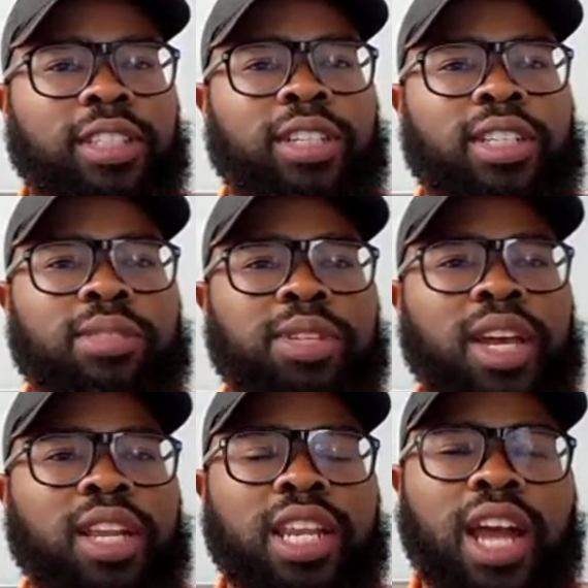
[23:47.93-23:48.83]
You know what I'm
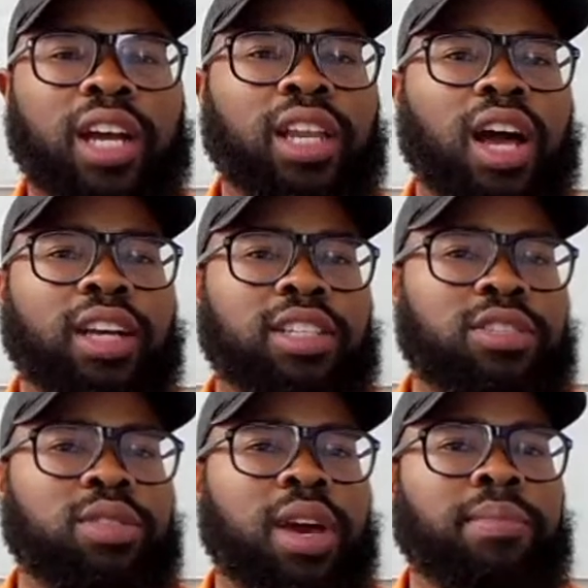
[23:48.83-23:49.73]
saying? They're not
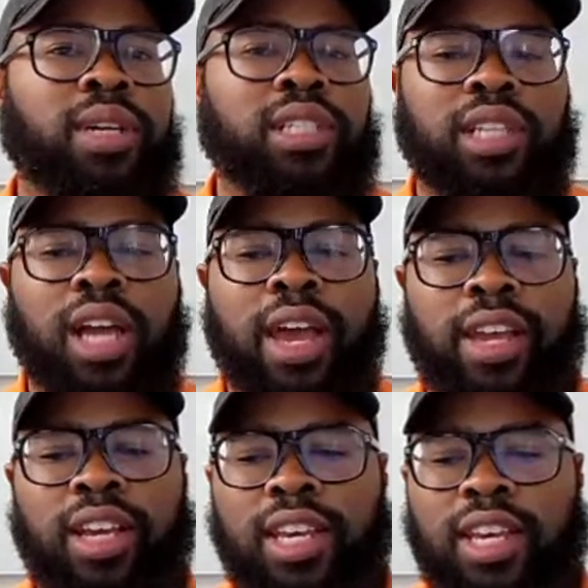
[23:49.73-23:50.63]
clocking you that much.
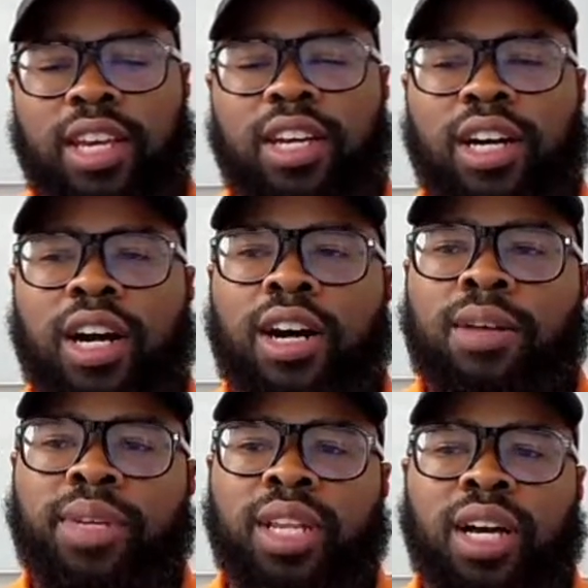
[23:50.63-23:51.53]
Like
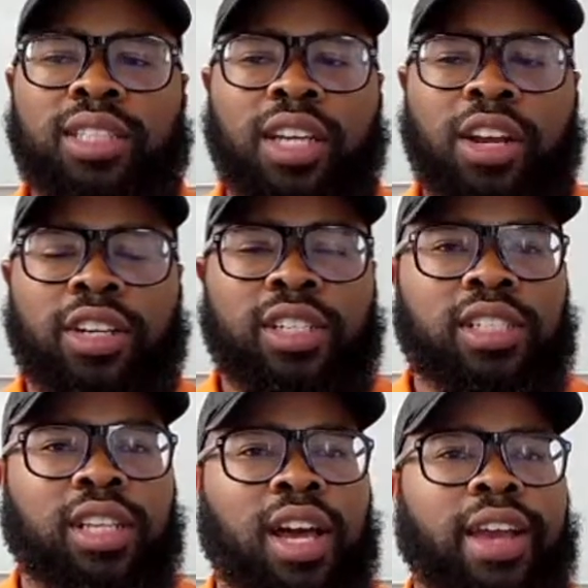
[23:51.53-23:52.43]
in other
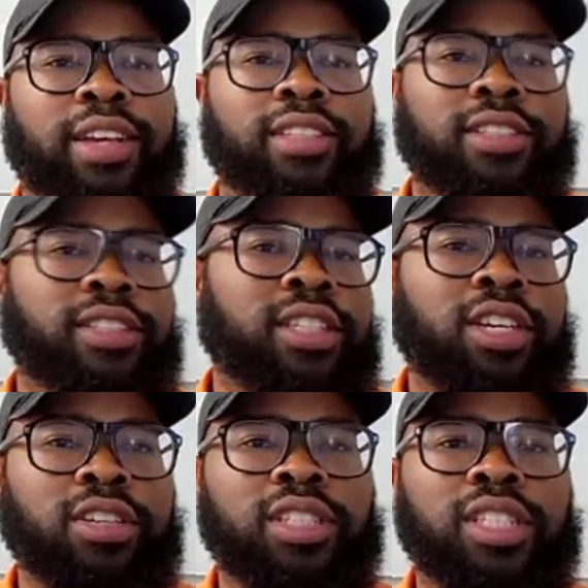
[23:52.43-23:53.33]
areas like
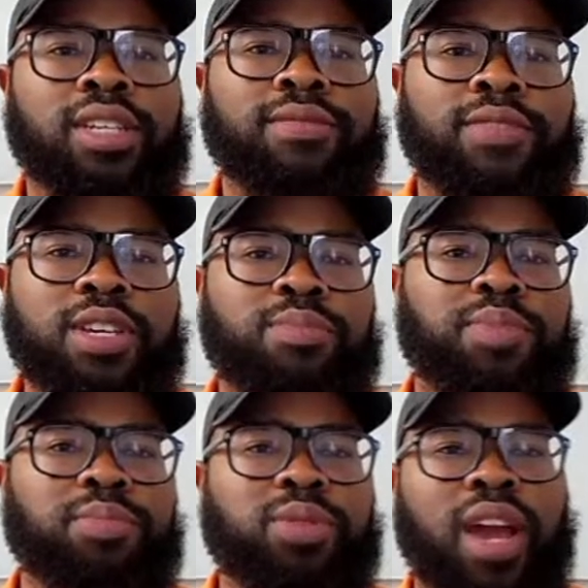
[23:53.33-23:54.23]
here in the
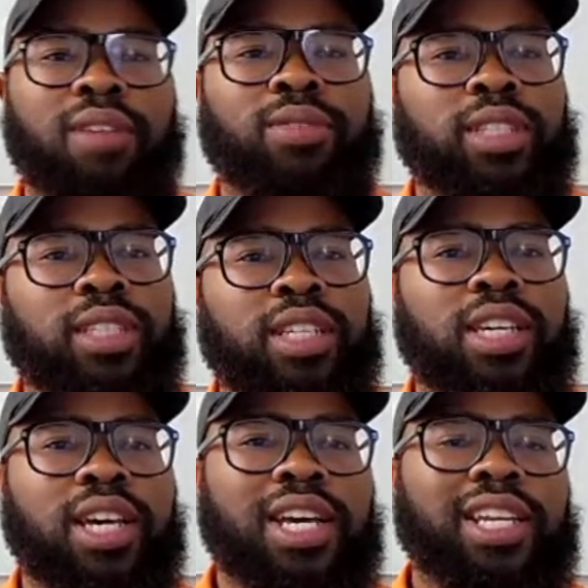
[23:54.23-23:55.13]
DMV, people not
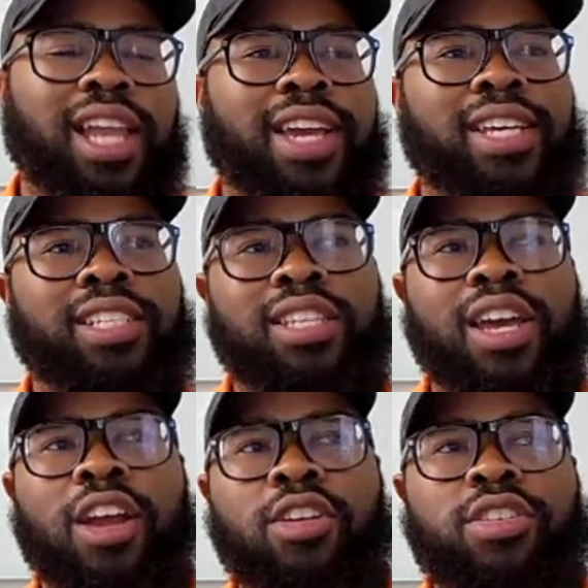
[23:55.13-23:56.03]
really like it's
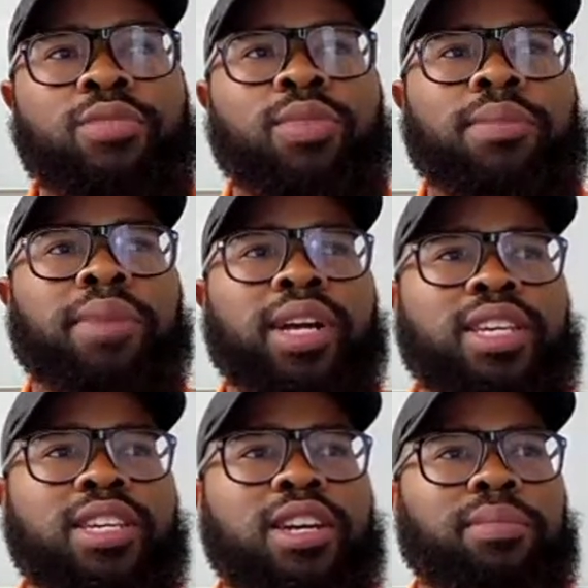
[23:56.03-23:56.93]
an area with
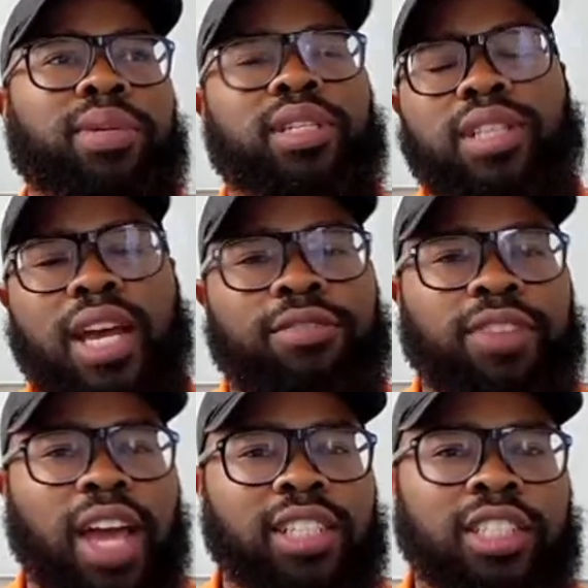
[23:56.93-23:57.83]
money, but it's not a
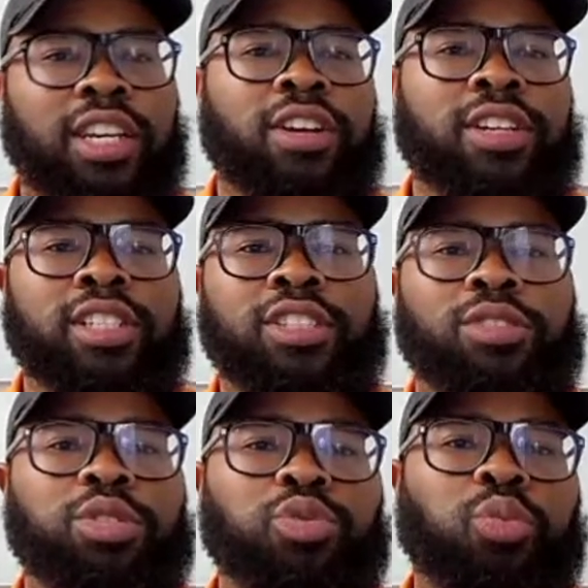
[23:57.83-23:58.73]
flashy area.
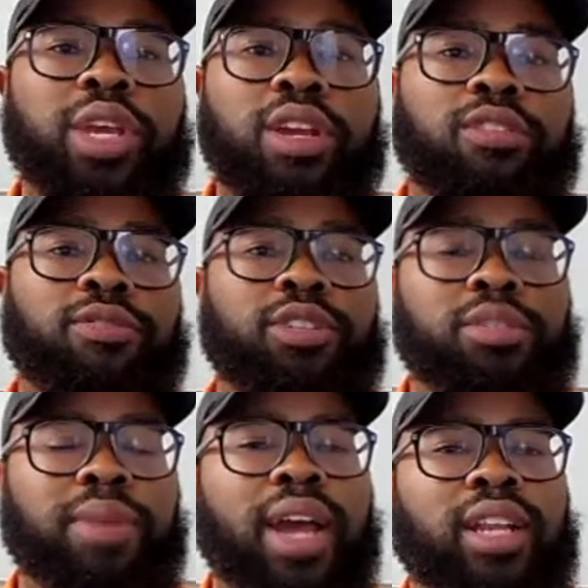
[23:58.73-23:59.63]
So it's weird for
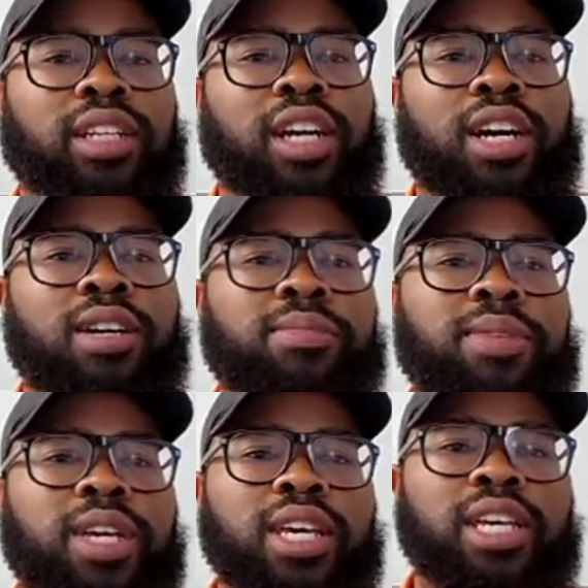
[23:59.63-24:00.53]
somebody to
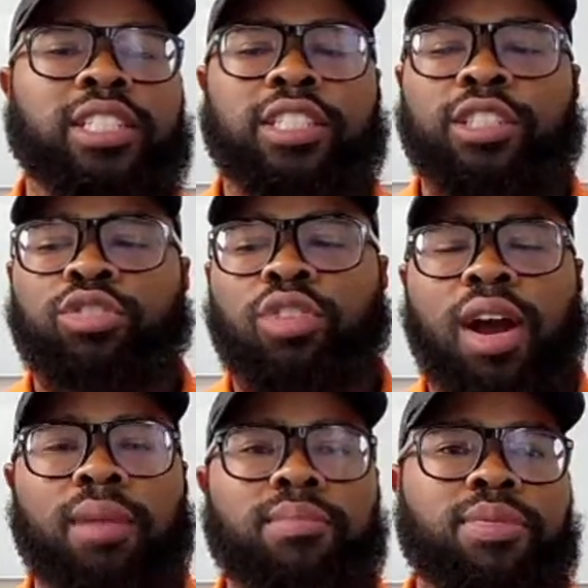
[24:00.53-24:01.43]
come and just
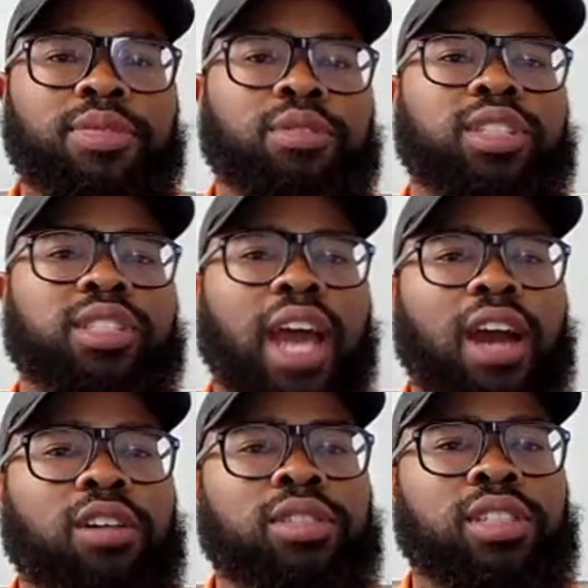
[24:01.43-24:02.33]
drop
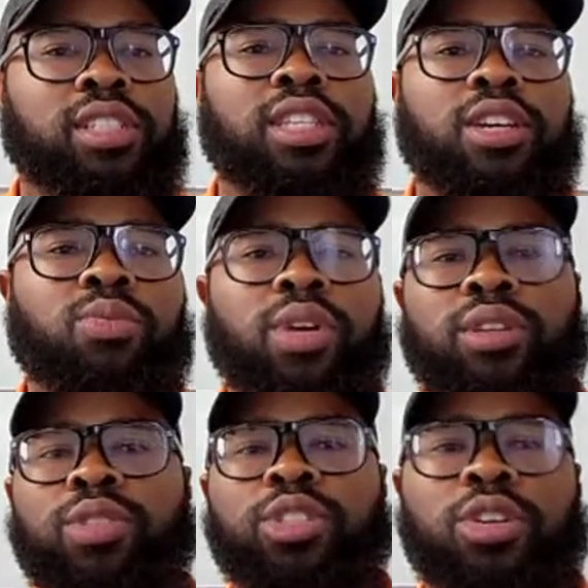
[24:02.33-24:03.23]
30,000 and then
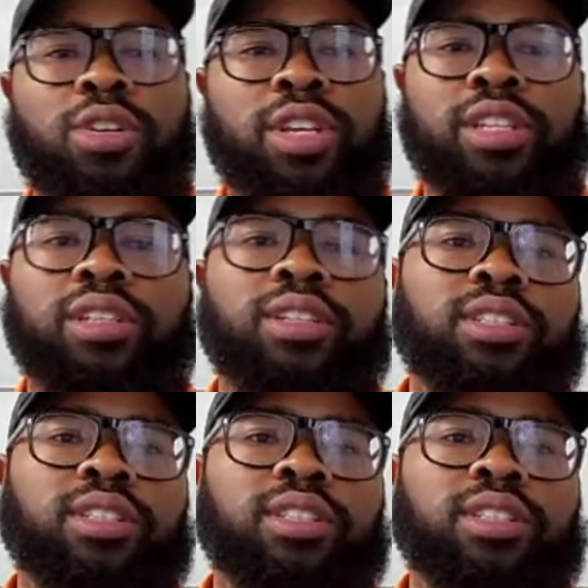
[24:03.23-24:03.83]
want to return it,